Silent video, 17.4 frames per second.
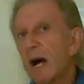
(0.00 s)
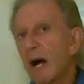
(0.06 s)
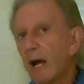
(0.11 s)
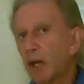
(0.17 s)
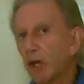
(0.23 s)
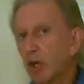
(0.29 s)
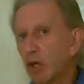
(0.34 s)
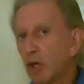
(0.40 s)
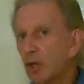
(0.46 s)

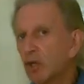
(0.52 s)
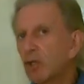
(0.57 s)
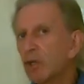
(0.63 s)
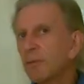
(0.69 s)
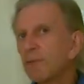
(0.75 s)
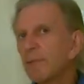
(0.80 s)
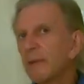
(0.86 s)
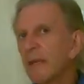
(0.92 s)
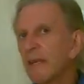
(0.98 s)
a
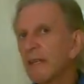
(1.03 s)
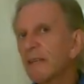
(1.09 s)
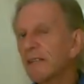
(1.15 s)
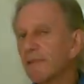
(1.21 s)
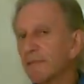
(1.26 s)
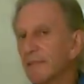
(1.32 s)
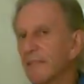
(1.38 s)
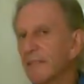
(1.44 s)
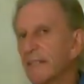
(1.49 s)
good period
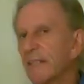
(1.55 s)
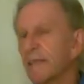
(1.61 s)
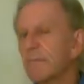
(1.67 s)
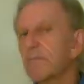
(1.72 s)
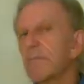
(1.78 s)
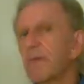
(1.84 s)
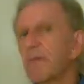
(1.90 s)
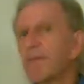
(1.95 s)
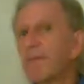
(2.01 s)
of
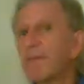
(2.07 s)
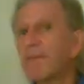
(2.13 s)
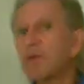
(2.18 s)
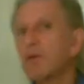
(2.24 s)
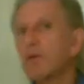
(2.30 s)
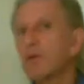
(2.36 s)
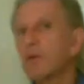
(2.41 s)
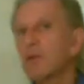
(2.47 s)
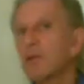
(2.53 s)
time
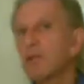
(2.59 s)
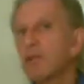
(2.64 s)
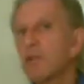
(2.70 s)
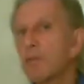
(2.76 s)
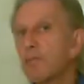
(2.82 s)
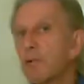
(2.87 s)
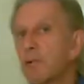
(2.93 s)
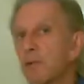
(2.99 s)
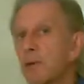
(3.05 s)
before
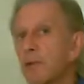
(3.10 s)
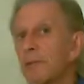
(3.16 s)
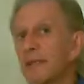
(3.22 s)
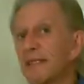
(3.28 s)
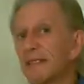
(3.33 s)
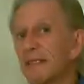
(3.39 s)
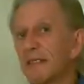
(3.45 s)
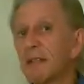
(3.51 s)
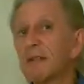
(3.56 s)
you put the
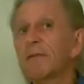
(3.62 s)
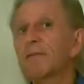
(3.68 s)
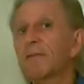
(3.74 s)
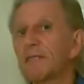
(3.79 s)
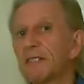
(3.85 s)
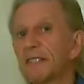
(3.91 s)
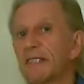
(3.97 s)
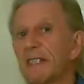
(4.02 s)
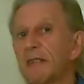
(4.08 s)
business up
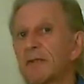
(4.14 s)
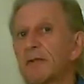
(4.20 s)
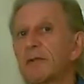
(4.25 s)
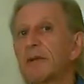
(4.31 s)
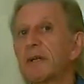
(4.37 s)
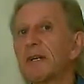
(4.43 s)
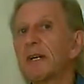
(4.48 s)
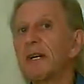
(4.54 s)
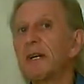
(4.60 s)
for sale
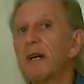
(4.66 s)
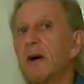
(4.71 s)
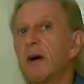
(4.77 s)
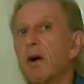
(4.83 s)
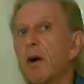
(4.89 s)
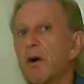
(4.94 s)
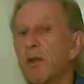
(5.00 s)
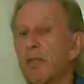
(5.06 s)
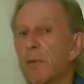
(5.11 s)

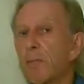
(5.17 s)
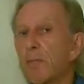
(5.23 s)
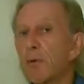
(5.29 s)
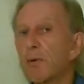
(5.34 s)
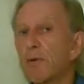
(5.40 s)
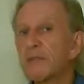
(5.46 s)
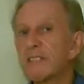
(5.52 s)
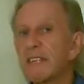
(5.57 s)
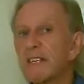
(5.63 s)
on the
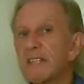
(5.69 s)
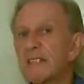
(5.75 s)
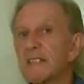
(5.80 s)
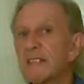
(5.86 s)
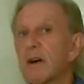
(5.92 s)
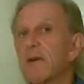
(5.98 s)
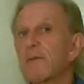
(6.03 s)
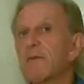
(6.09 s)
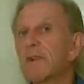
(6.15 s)

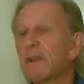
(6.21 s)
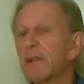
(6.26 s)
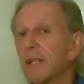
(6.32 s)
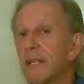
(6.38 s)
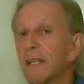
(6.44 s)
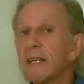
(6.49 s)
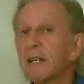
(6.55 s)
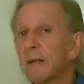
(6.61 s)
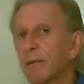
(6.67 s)
process of
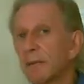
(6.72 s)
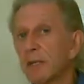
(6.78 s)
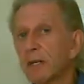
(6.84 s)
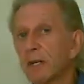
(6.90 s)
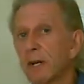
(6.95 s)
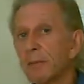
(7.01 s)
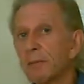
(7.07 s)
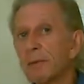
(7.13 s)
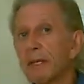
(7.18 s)
cleaning up your
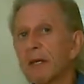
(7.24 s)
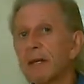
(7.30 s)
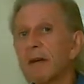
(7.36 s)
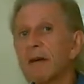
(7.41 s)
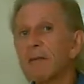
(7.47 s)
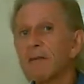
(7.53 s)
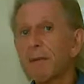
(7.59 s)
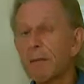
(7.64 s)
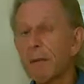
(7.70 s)
company
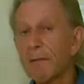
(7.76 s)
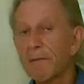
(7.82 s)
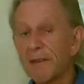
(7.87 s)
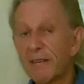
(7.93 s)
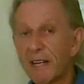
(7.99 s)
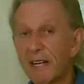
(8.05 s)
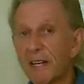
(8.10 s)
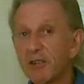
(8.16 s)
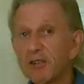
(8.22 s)
from a
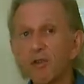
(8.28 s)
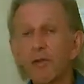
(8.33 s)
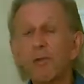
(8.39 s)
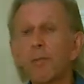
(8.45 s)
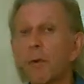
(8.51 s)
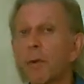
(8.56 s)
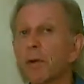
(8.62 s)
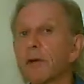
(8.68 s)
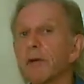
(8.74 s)
financial
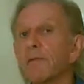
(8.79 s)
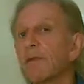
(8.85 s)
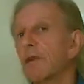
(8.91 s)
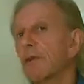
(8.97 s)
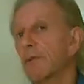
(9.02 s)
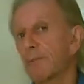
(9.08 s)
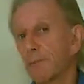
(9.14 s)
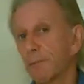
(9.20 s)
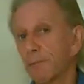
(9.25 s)
point of
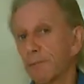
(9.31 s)
view.